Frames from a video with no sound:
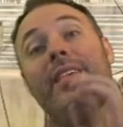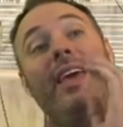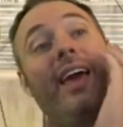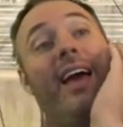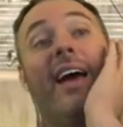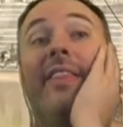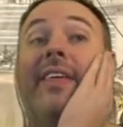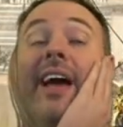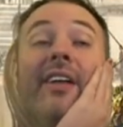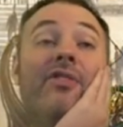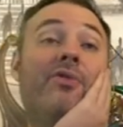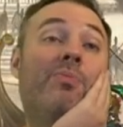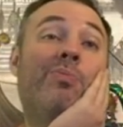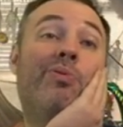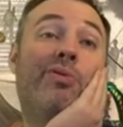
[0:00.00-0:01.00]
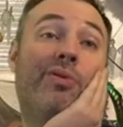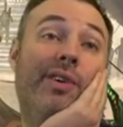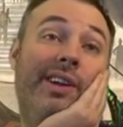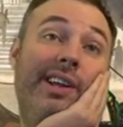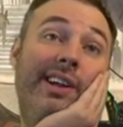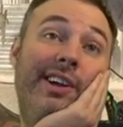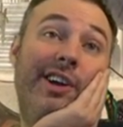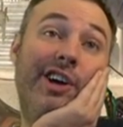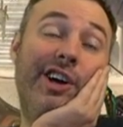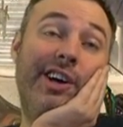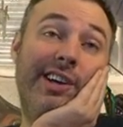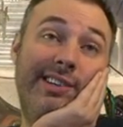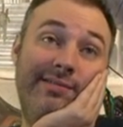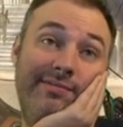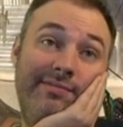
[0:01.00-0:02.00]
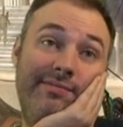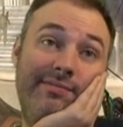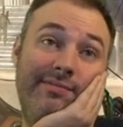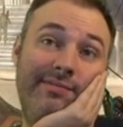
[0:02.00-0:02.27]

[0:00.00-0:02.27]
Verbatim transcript: Yeah, that's pretty good.